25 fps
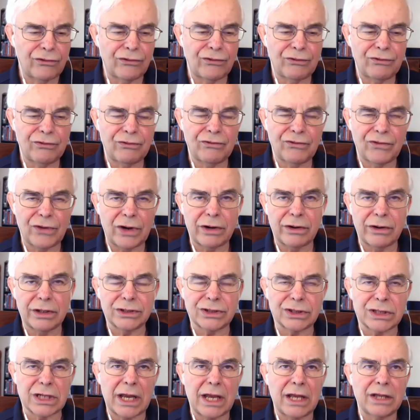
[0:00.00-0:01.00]

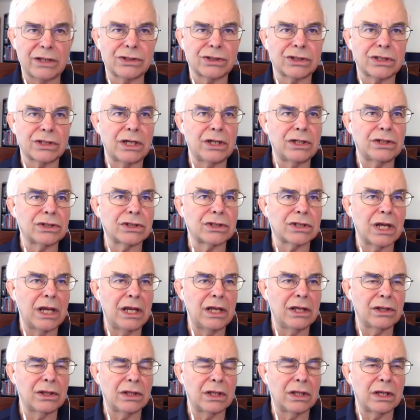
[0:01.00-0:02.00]
various mm. essays
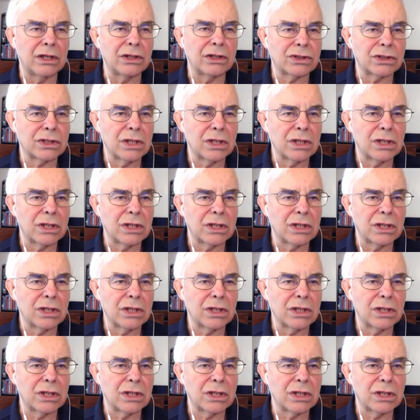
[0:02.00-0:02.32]
in this.